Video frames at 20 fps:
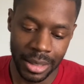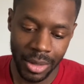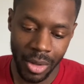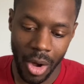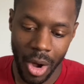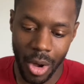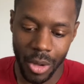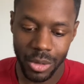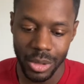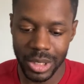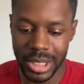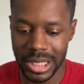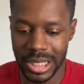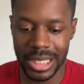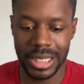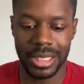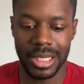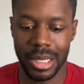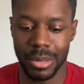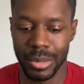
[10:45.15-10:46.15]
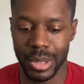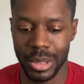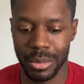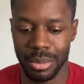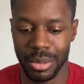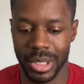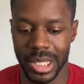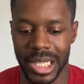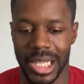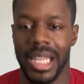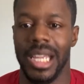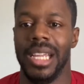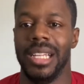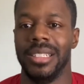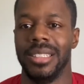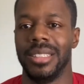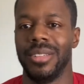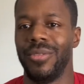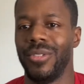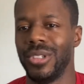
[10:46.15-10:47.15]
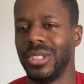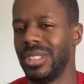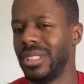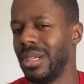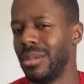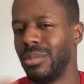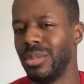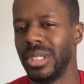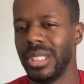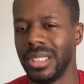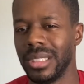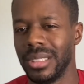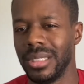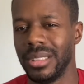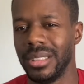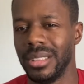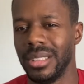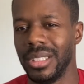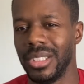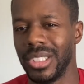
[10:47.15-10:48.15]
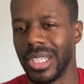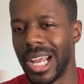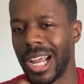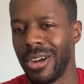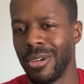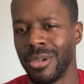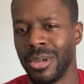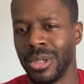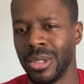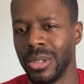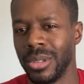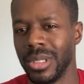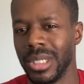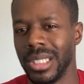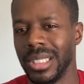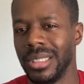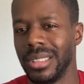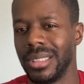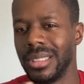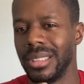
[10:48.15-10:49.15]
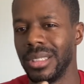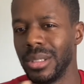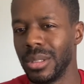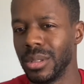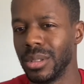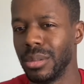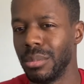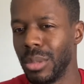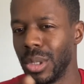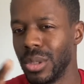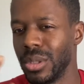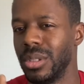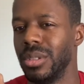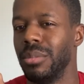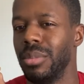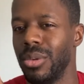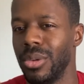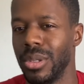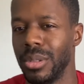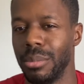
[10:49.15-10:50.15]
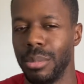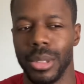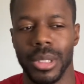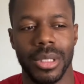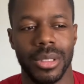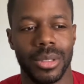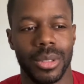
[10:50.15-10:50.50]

All those things come into play, and for some reason the gyro is still the most important piece,